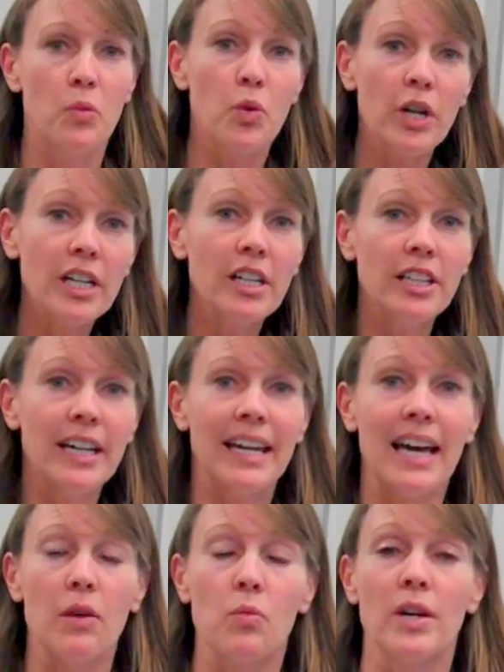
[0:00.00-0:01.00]
we're going to
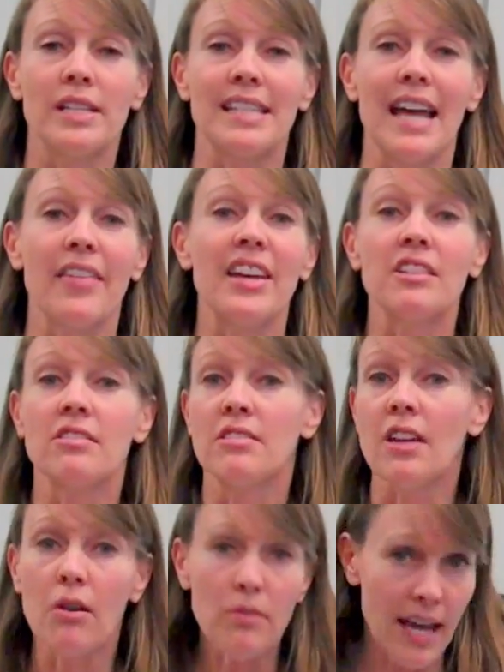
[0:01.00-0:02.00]
look at ones now that
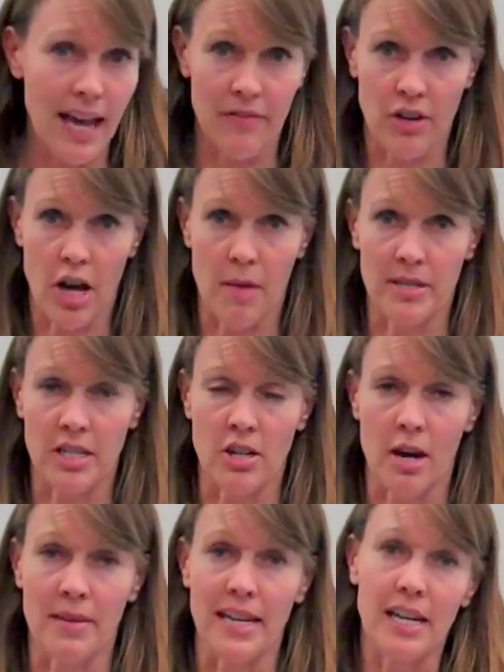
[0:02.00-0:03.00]
don't have common
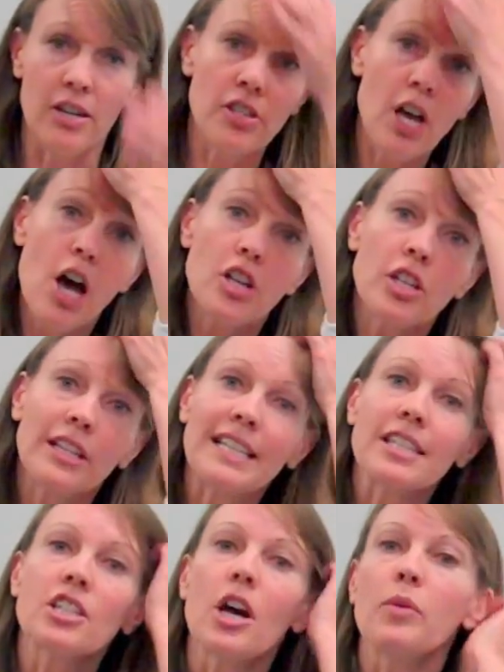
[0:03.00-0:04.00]
denominators. So
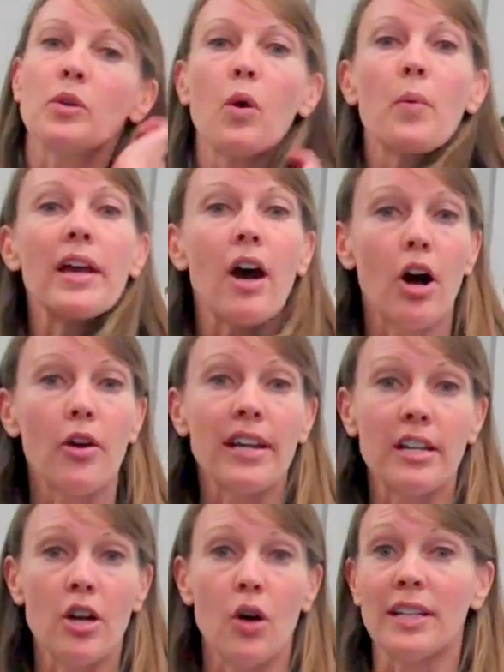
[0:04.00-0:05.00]
let's start with what we
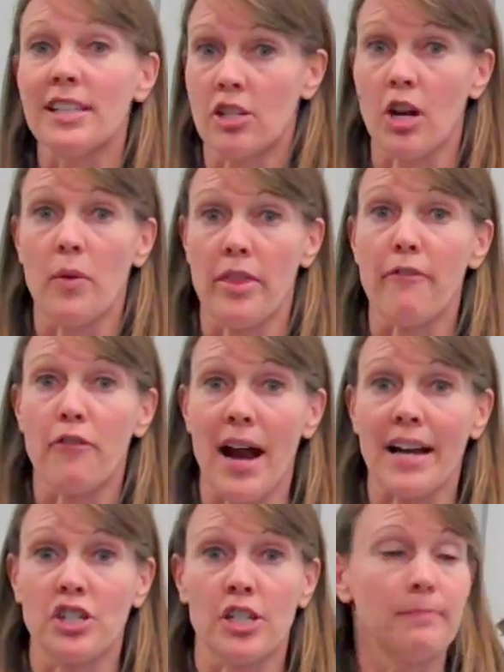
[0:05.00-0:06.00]
already know. Let's start with a
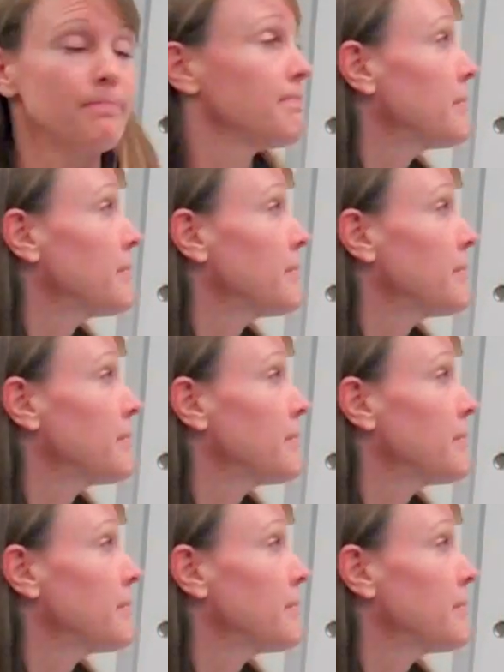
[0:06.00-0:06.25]
fraction.